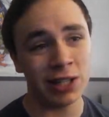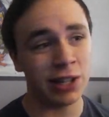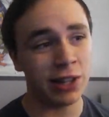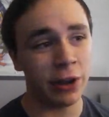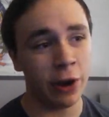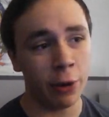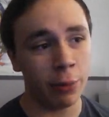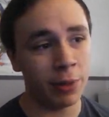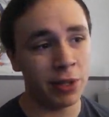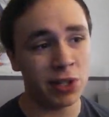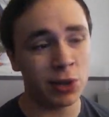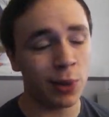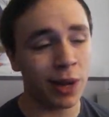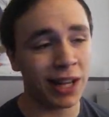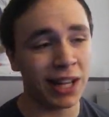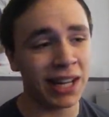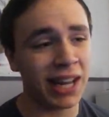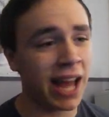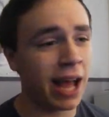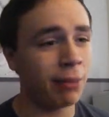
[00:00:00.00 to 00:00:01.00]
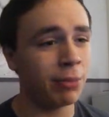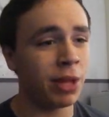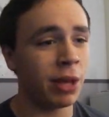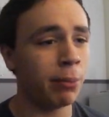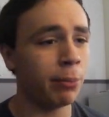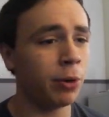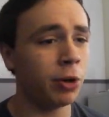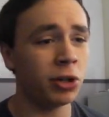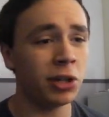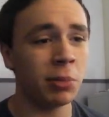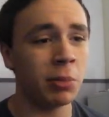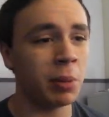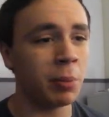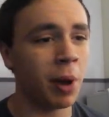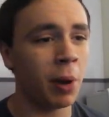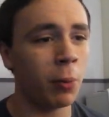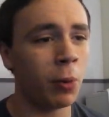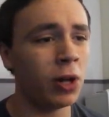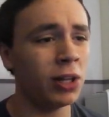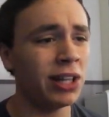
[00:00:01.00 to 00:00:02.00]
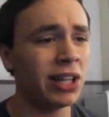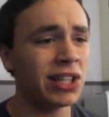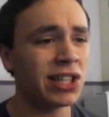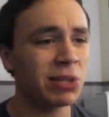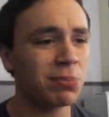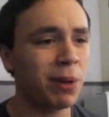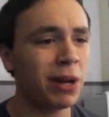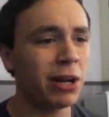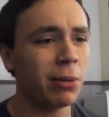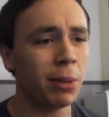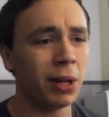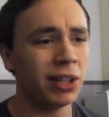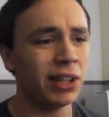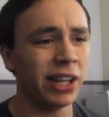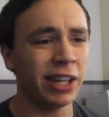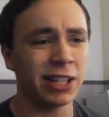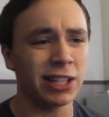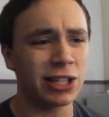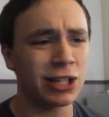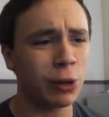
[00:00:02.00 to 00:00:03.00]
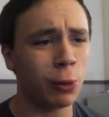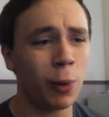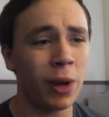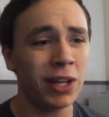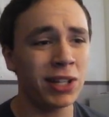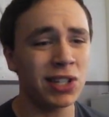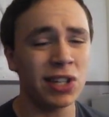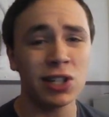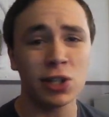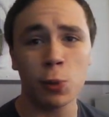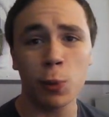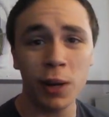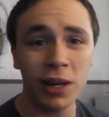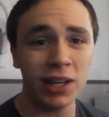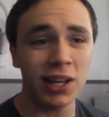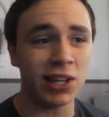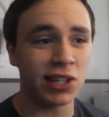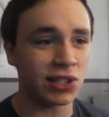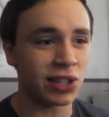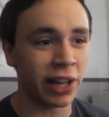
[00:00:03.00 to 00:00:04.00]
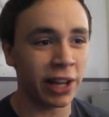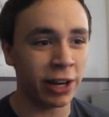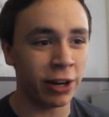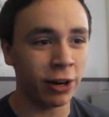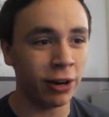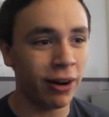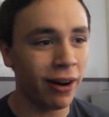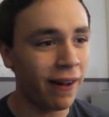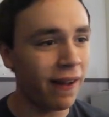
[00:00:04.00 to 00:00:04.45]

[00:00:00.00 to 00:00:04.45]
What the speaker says: the open so I can nab them, put them in my wallet, and spend them on, like, Twix and Twinkies later.